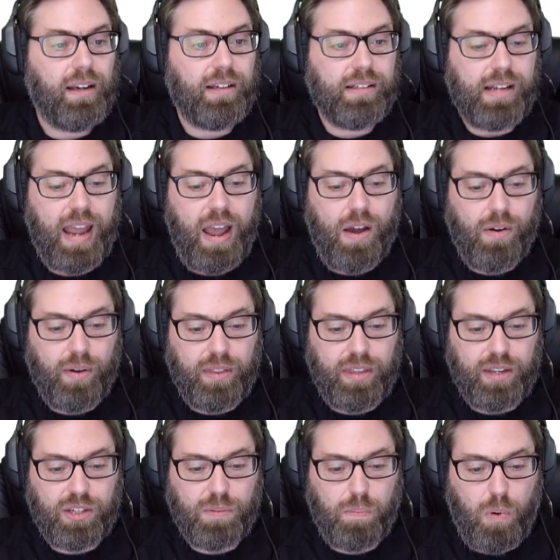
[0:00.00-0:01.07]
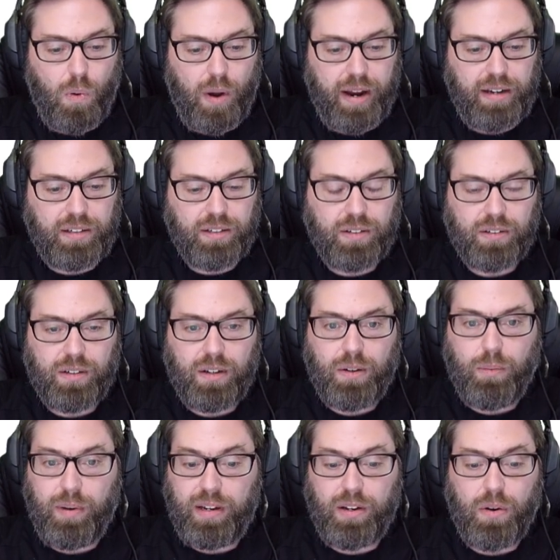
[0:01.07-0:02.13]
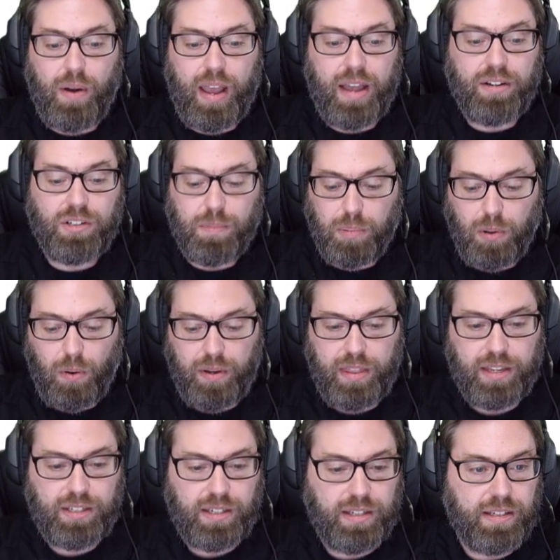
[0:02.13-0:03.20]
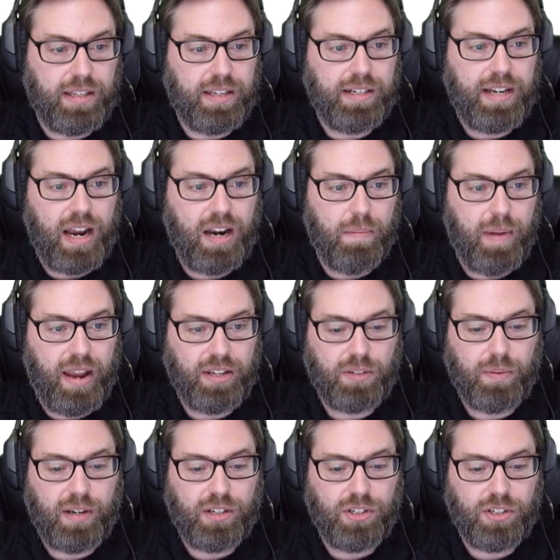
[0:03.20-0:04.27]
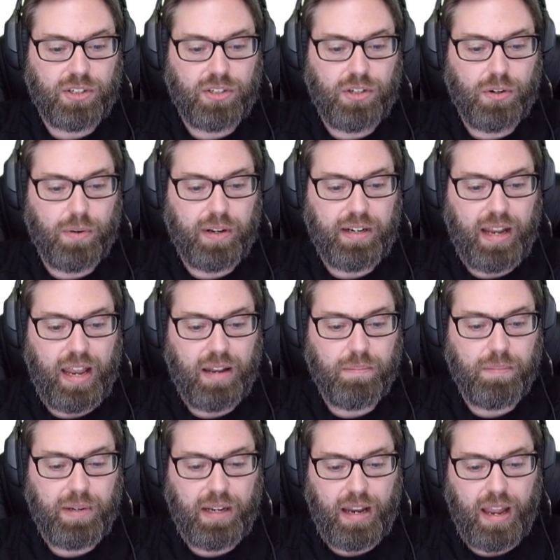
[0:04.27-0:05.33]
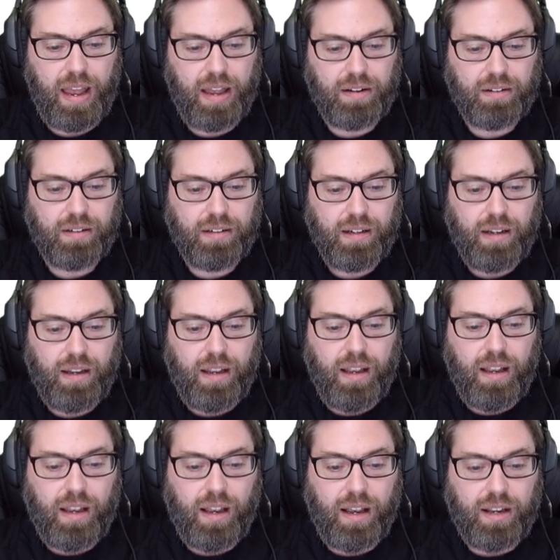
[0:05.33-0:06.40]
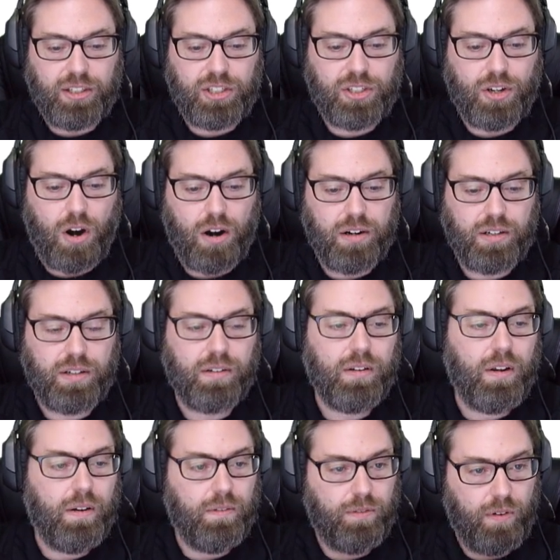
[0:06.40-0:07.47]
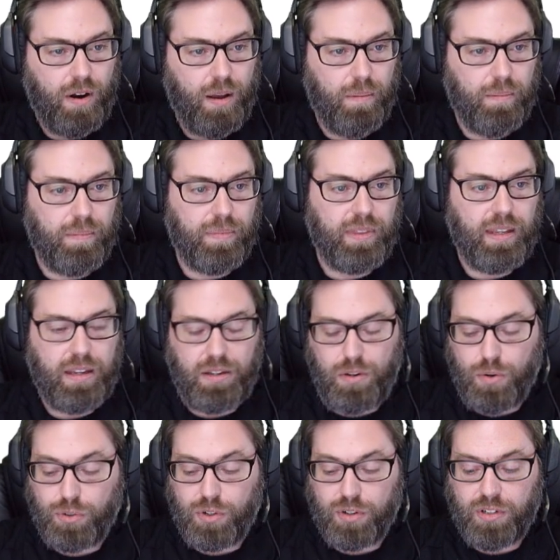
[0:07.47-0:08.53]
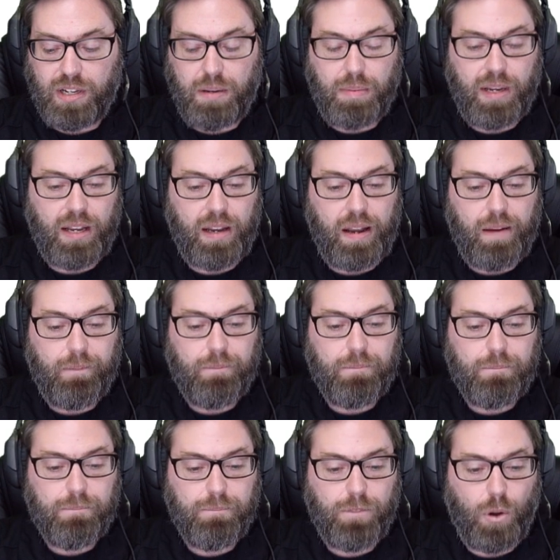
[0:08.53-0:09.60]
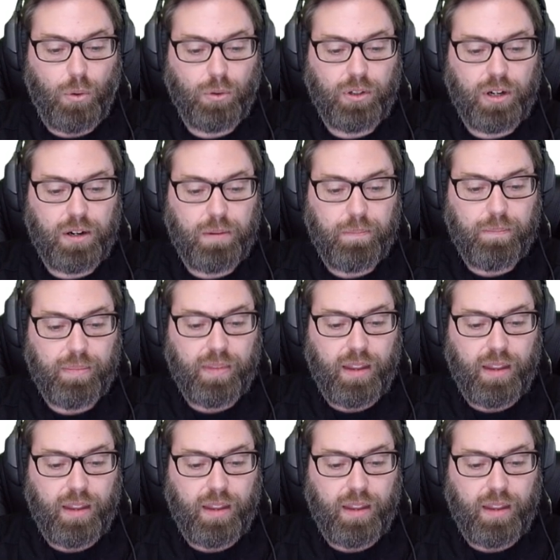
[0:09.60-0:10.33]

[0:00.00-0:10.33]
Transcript: And now at this point, we can go ahead and deploy this into the database. We can just do an npm start from the user DB folder,